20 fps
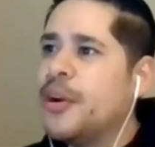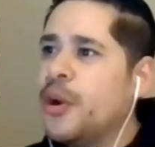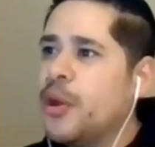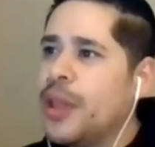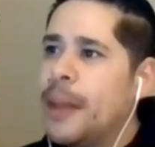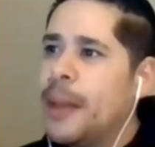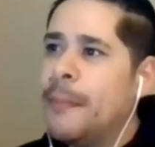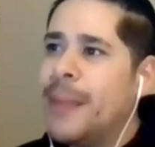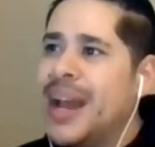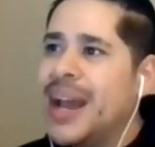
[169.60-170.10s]
don't
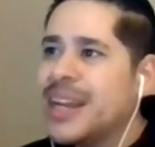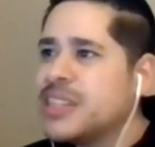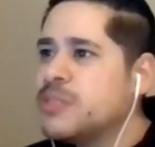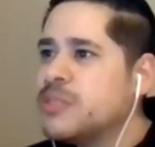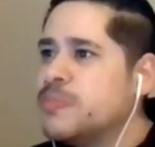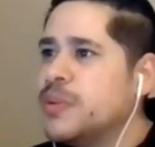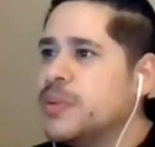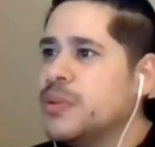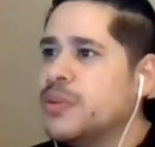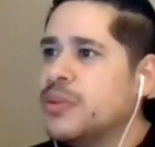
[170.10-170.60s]
know, that
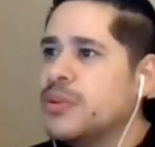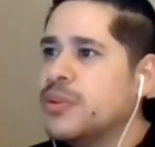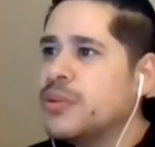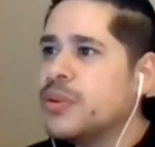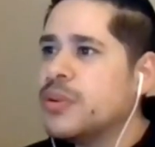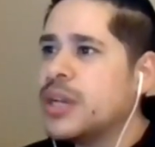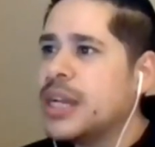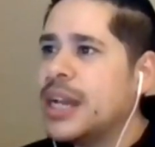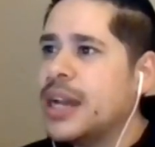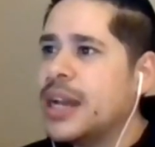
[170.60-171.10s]
Max
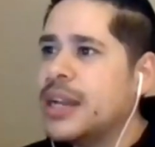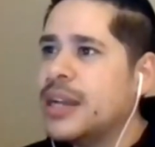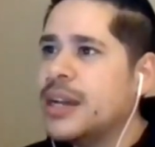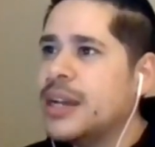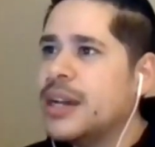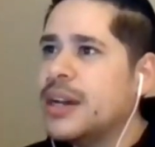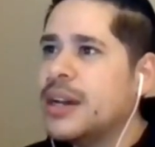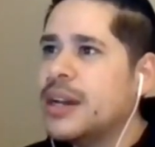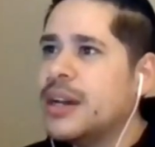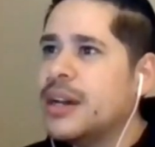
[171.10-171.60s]
Bill kind
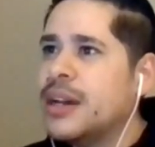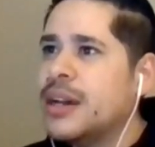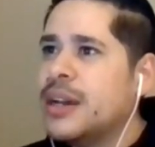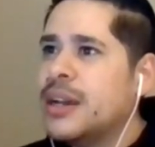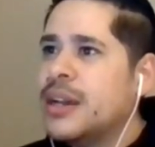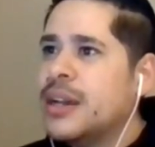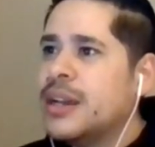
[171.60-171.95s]
of